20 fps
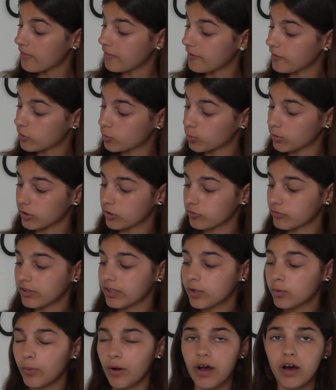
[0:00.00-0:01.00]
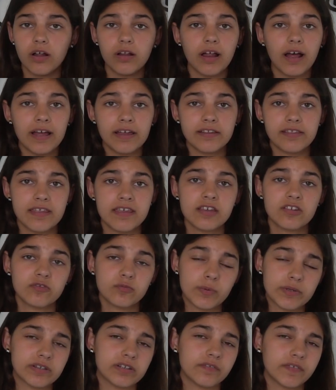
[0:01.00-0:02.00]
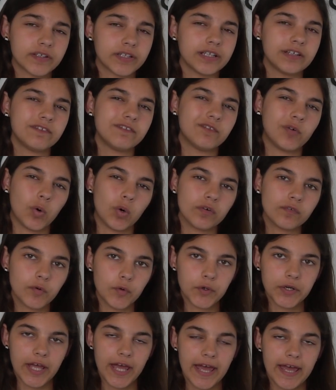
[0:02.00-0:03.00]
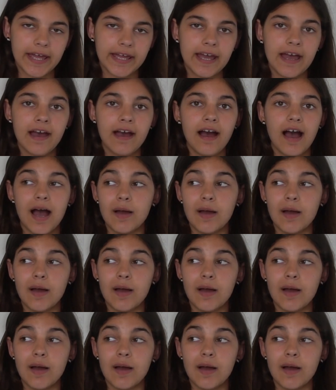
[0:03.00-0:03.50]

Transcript: This works really well, I think specifically for 4K.